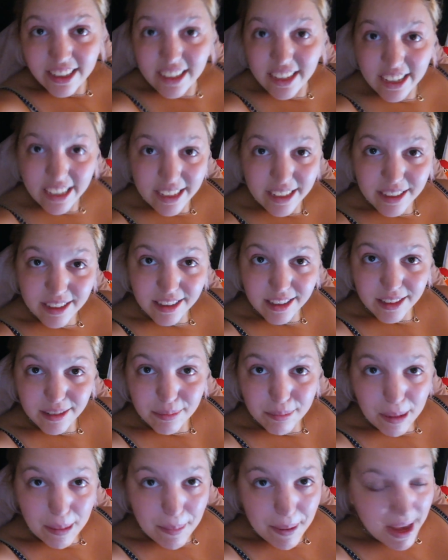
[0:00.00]
in
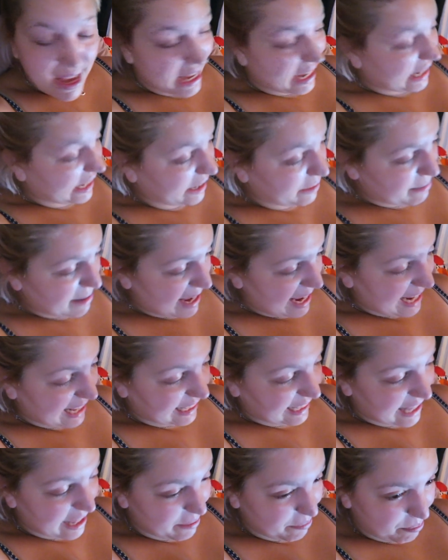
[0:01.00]
my bed
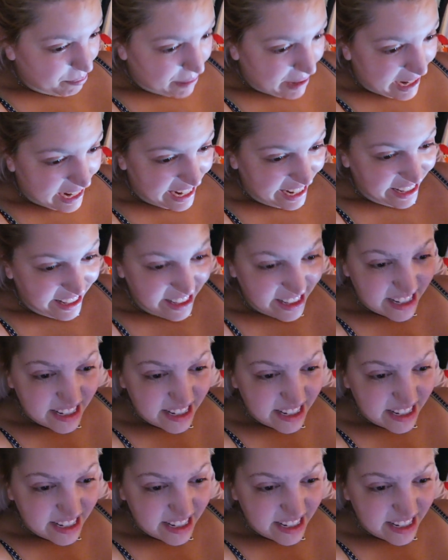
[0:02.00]
being lit by